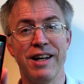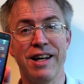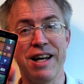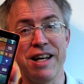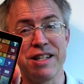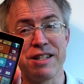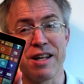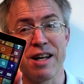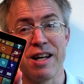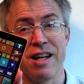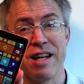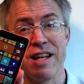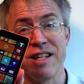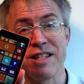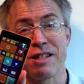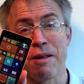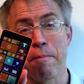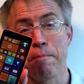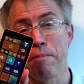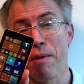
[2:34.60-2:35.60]
is
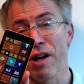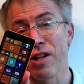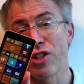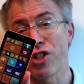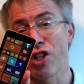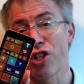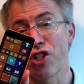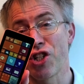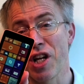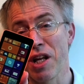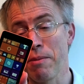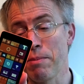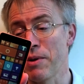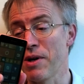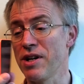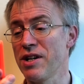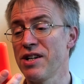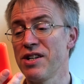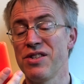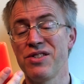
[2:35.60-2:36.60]
the much
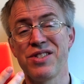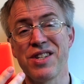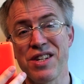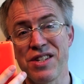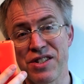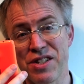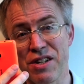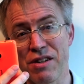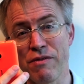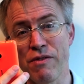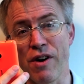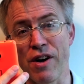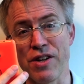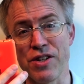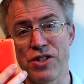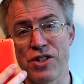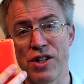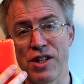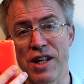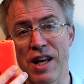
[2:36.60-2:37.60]
cheaper sister device
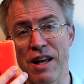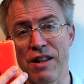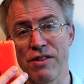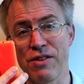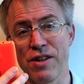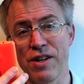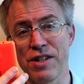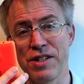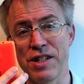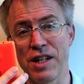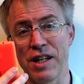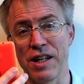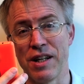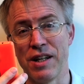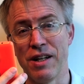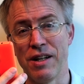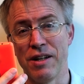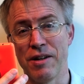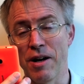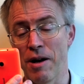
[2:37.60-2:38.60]
to the 830.
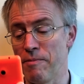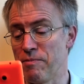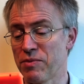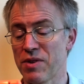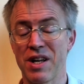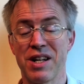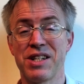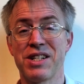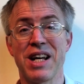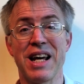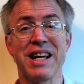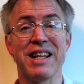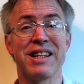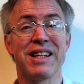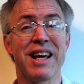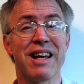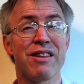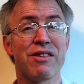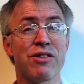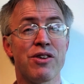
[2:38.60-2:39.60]
Take the
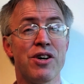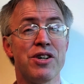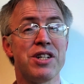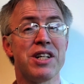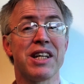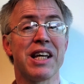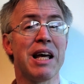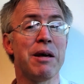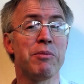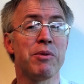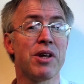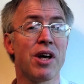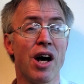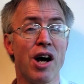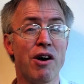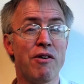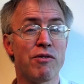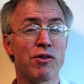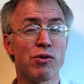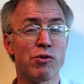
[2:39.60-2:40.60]
830, keep the
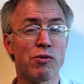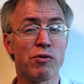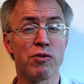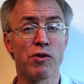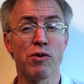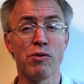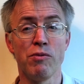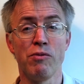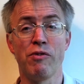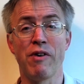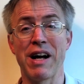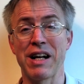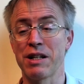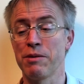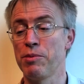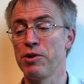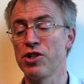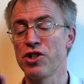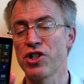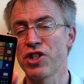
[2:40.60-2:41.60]
overall form factor,
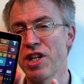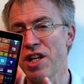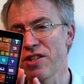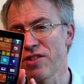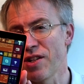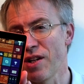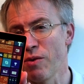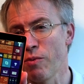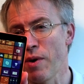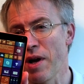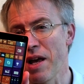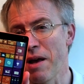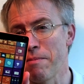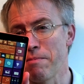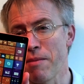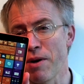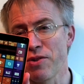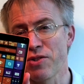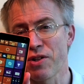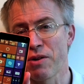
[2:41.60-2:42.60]
but chisel away at
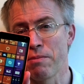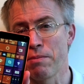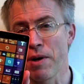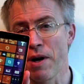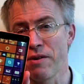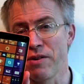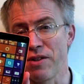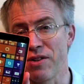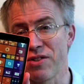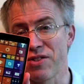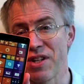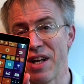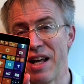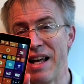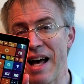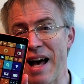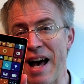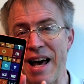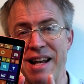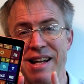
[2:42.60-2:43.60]
most components
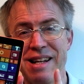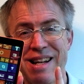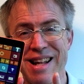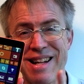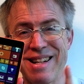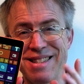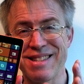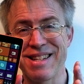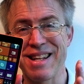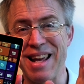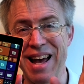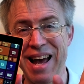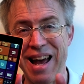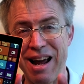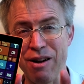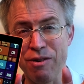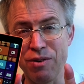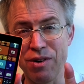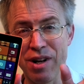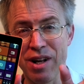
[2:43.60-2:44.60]
and let's see
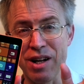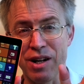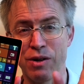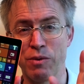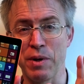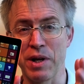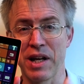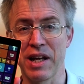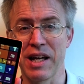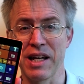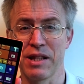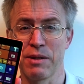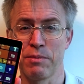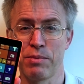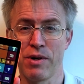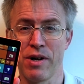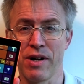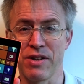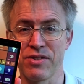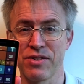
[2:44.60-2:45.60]
how low we can get the
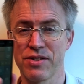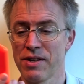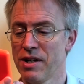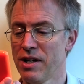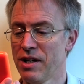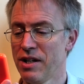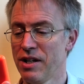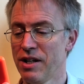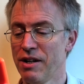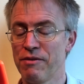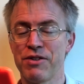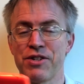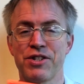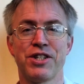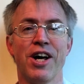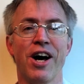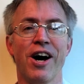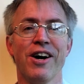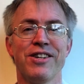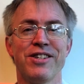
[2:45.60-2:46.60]
price. For
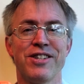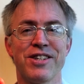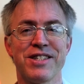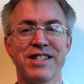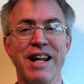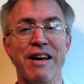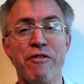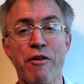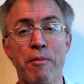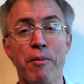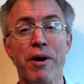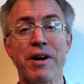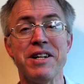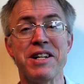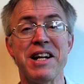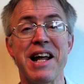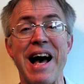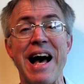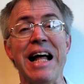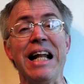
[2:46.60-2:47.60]
starters, never mind
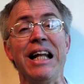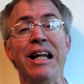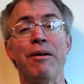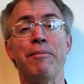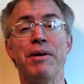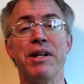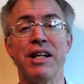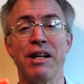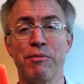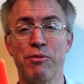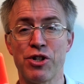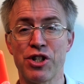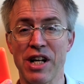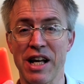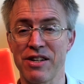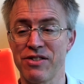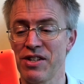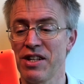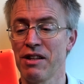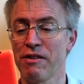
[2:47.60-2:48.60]
an aluminium
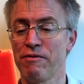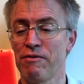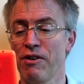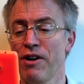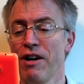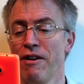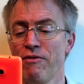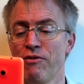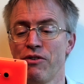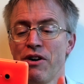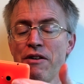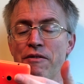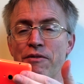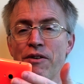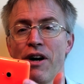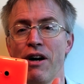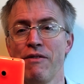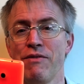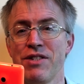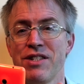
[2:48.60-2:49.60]
chassis, the
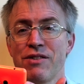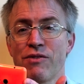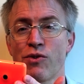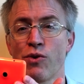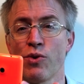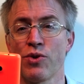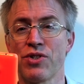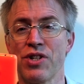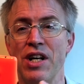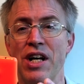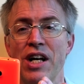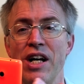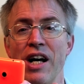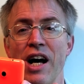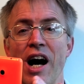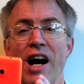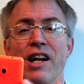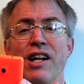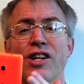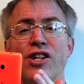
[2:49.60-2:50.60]
535 is, of course,
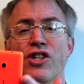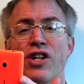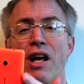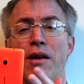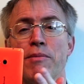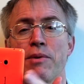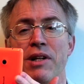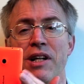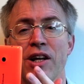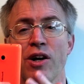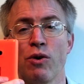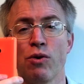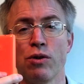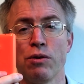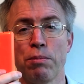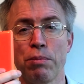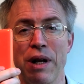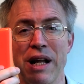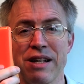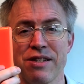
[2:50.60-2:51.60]
unashamedly all
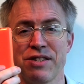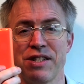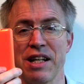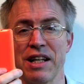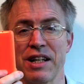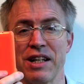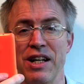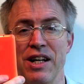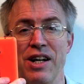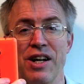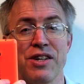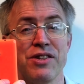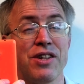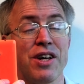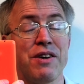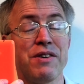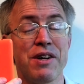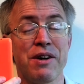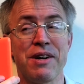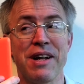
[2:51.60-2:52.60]
plastic, though
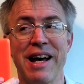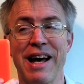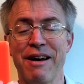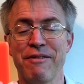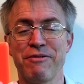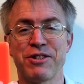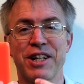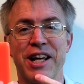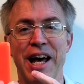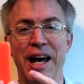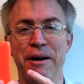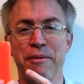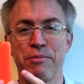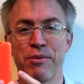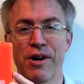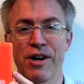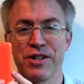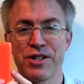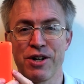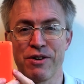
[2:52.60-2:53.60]
you don't have to get
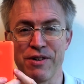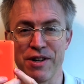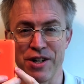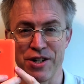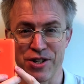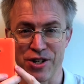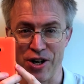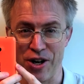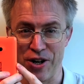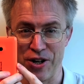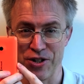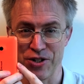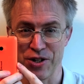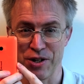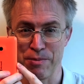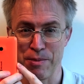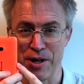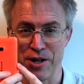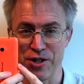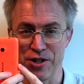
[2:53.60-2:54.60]
bright orange, I
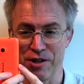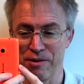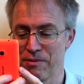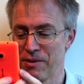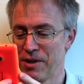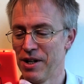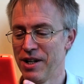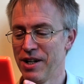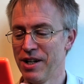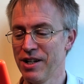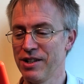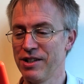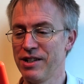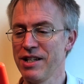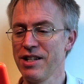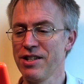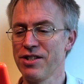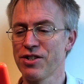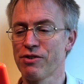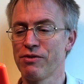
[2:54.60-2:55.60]
should mention.
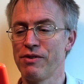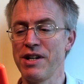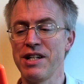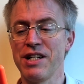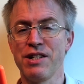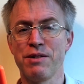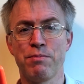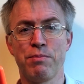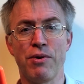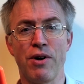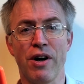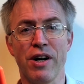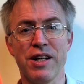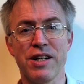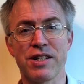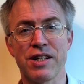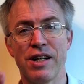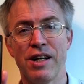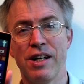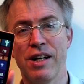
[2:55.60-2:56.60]
The screen is
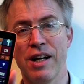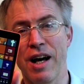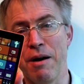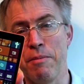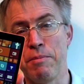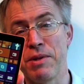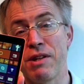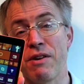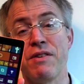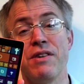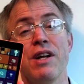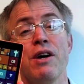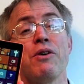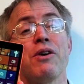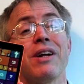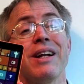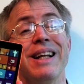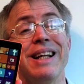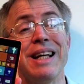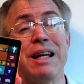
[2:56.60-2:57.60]
bright, but there are no
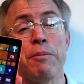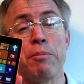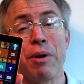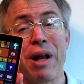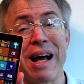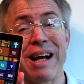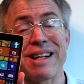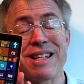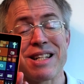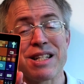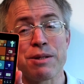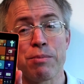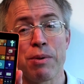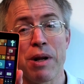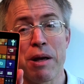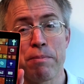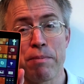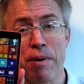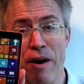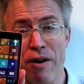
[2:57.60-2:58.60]
clear black
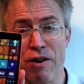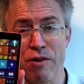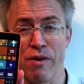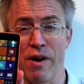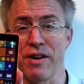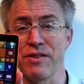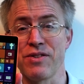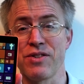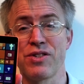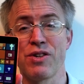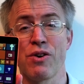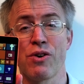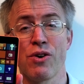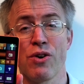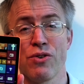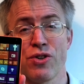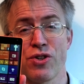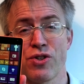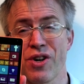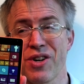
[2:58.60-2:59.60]
display polarizers, so
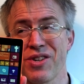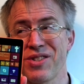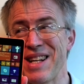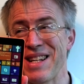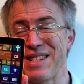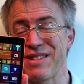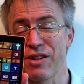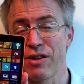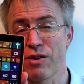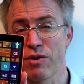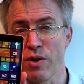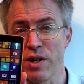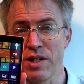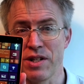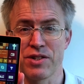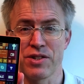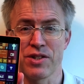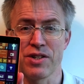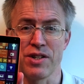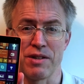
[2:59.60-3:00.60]
contrast isn't quite
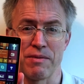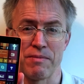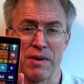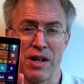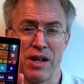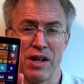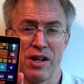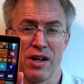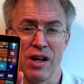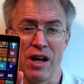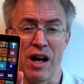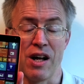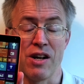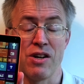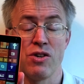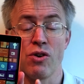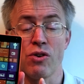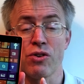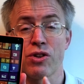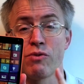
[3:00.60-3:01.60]
as good.
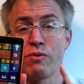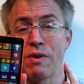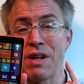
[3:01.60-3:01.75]
Knock the